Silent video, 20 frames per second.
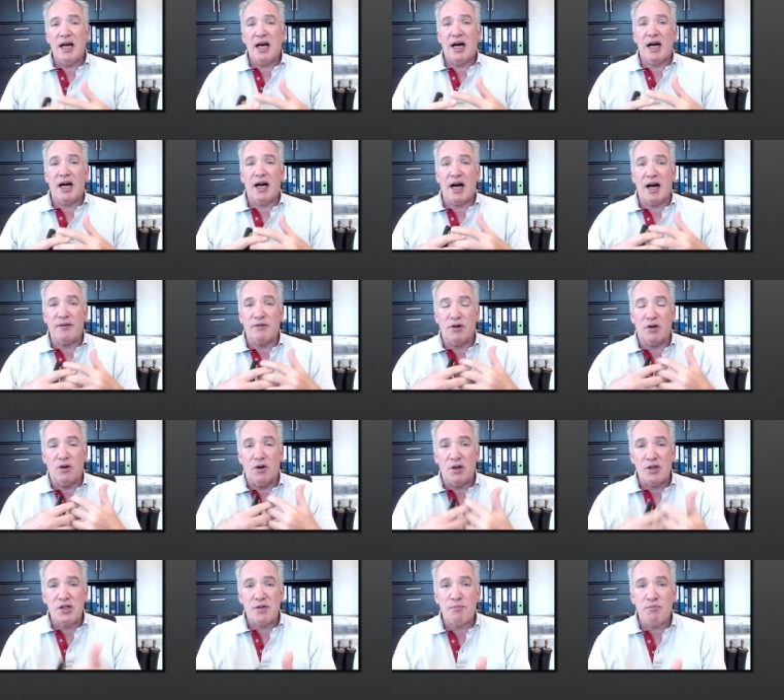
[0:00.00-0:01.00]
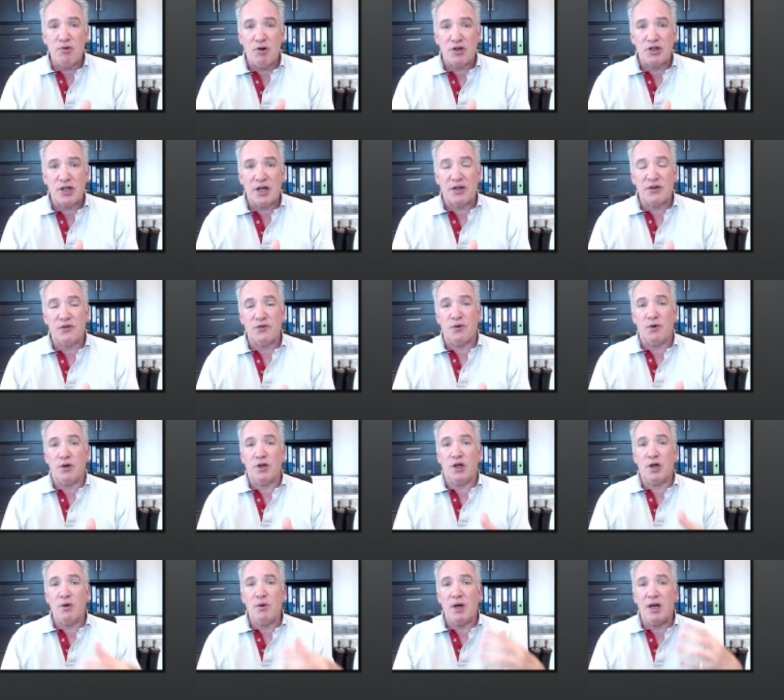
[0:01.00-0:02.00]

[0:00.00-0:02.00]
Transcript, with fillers: Uh, I've got lots of projects for you.